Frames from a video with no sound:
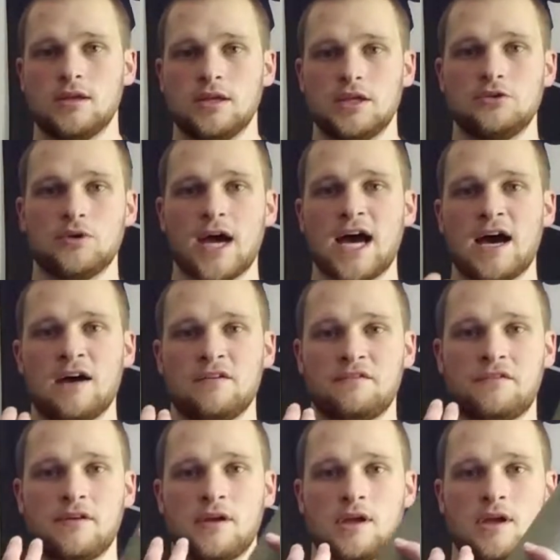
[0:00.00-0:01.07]
You
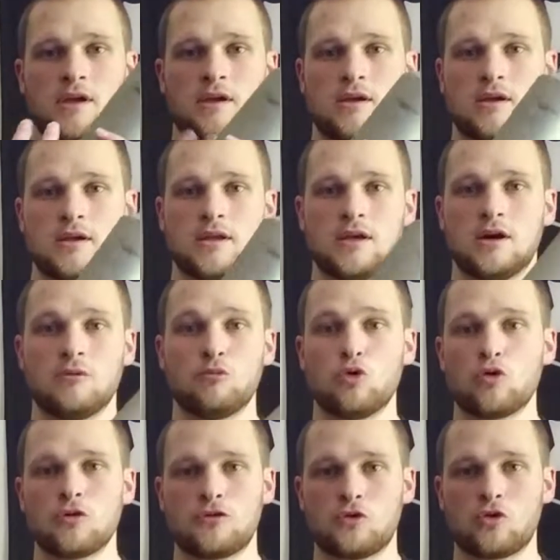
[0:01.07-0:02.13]
have a
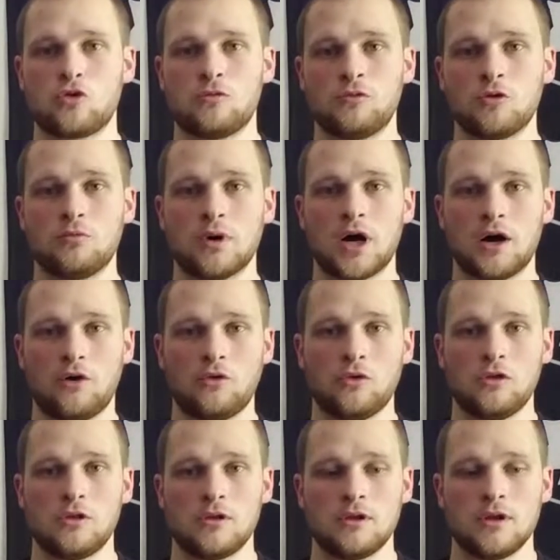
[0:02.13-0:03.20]
more durable
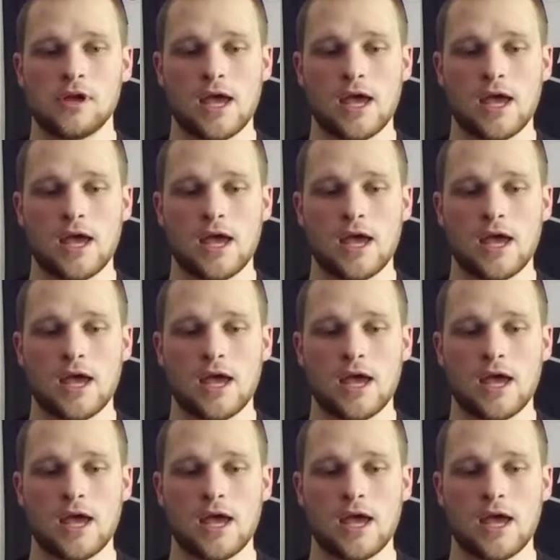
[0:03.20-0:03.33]
bottle,